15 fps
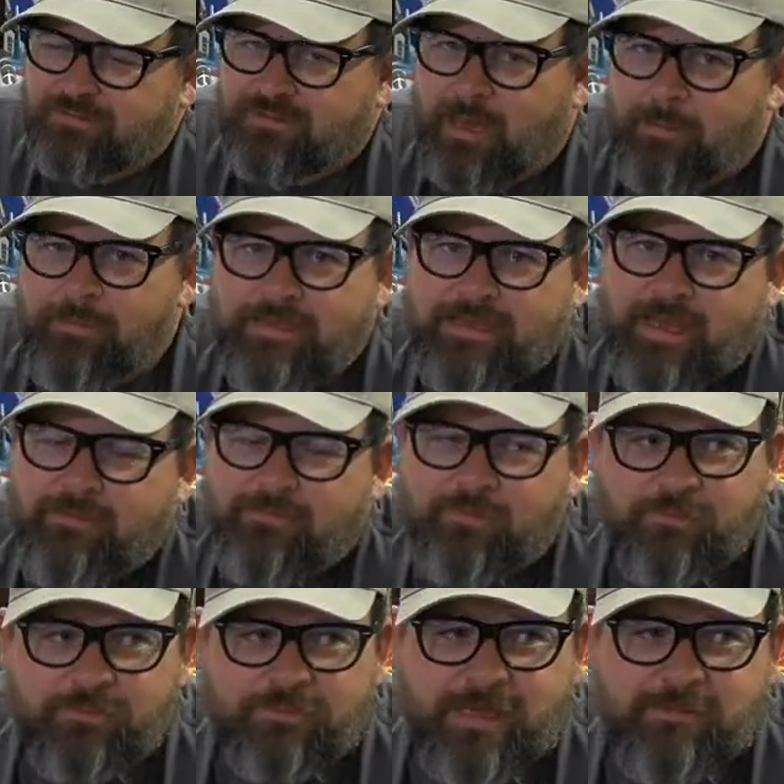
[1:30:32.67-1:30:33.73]
I mean,
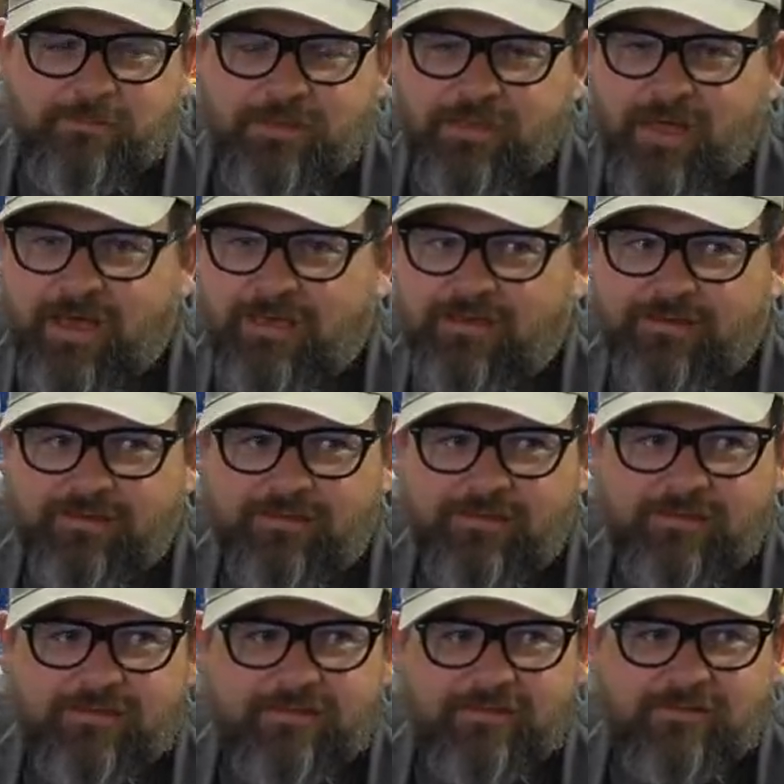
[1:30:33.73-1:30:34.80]
that'd be like
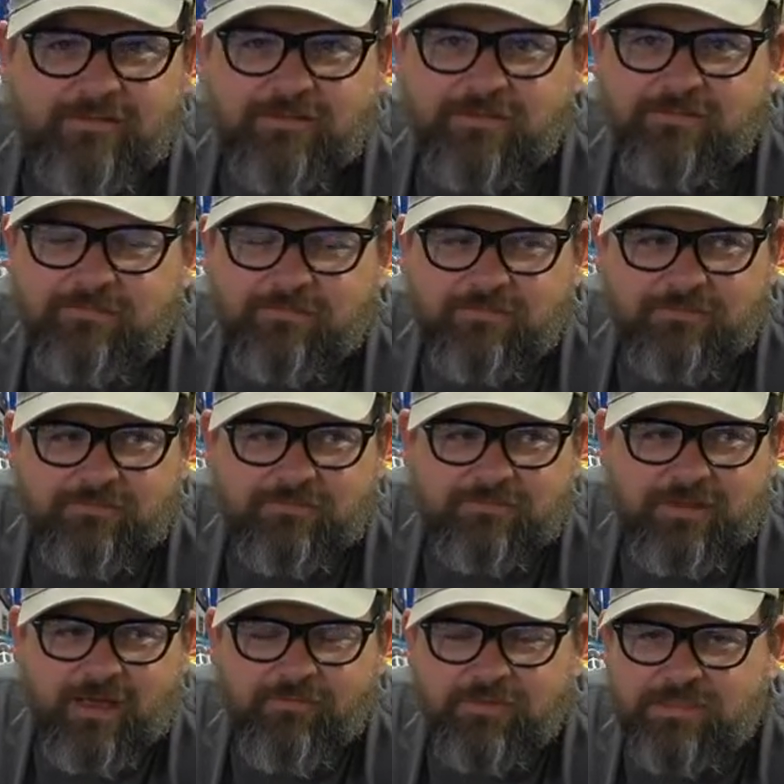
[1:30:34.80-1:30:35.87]

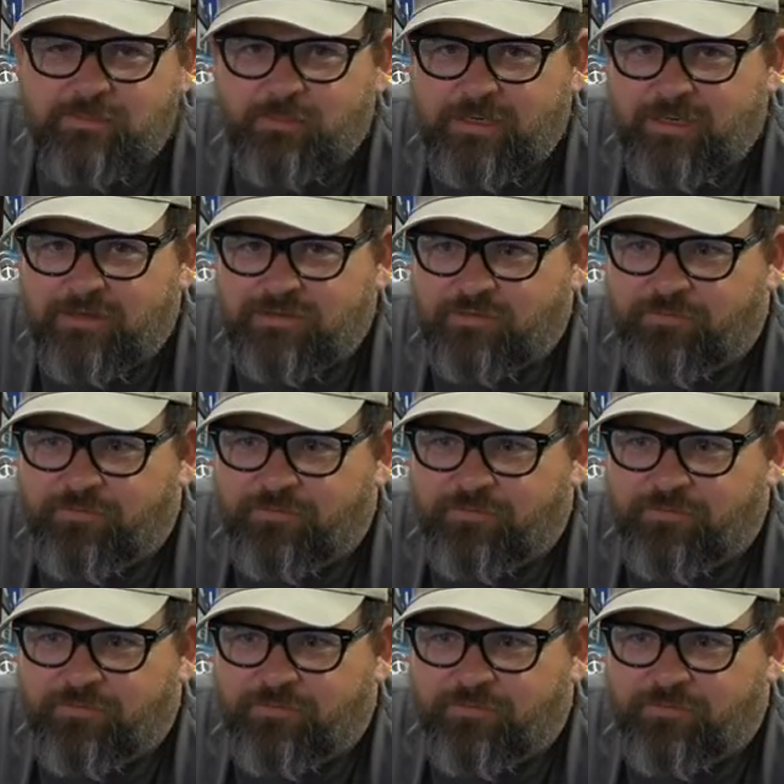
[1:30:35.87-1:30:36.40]
having someone else